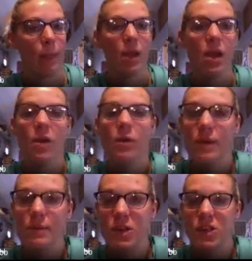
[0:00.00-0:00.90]

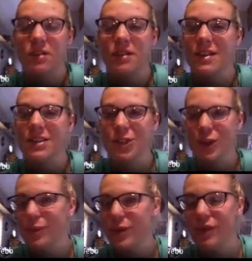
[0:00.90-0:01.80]
Remission, that's a term
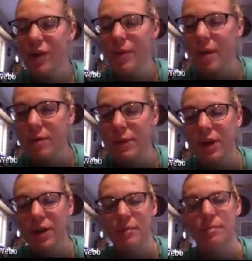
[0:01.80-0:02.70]
we've all probably heard a
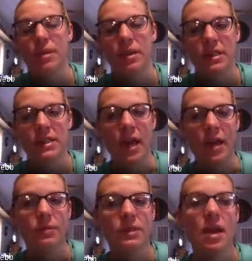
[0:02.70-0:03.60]
million
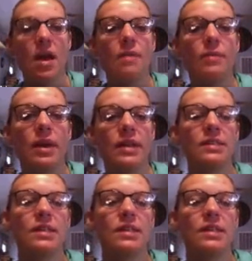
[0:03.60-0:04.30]
times, but it's